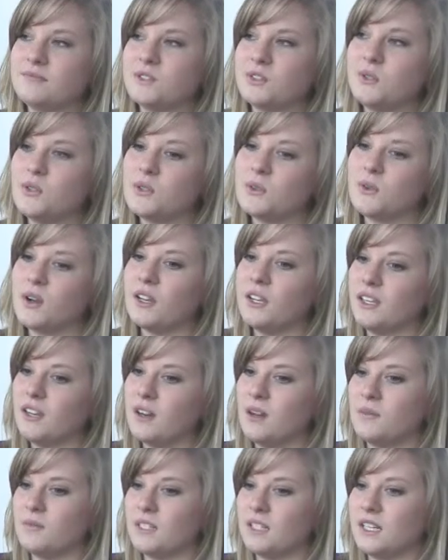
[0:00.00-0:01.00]
was running
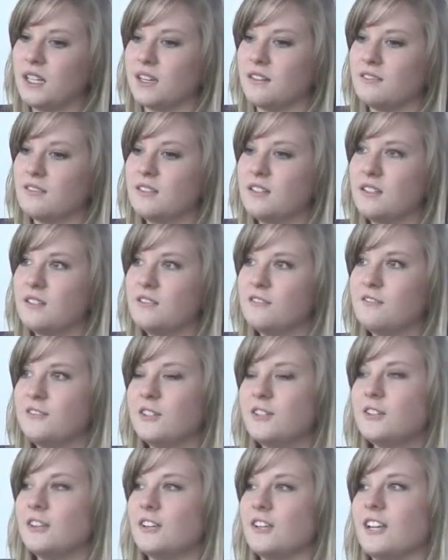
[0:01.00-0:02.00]
home to get
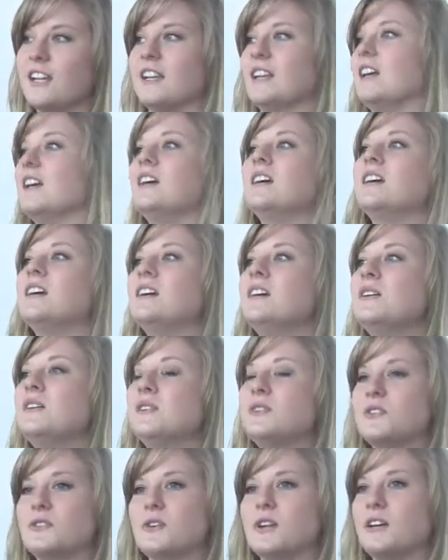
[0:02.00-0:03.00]
food, and I
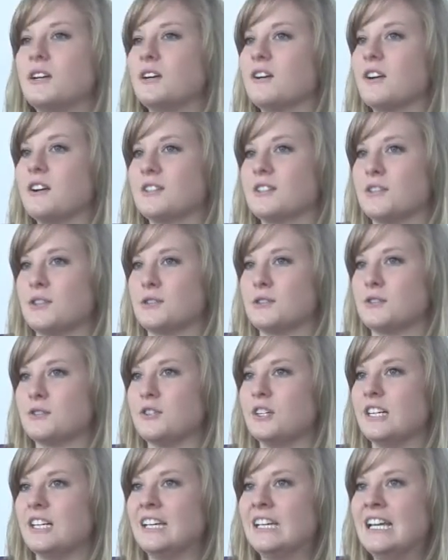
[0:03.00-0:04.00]
was running across the
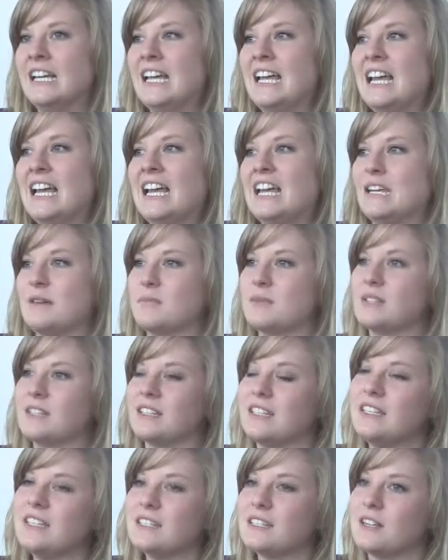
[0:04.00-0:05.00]
street, and a
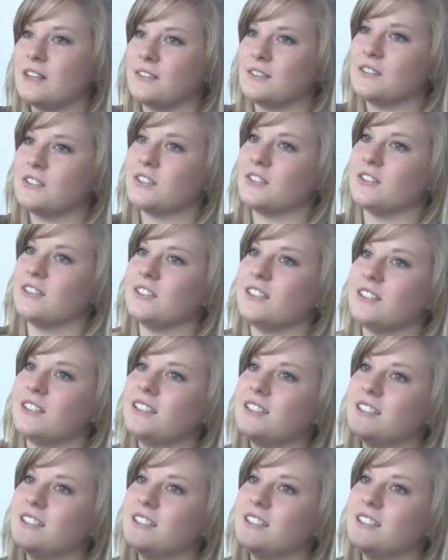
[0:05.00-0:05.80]
police officer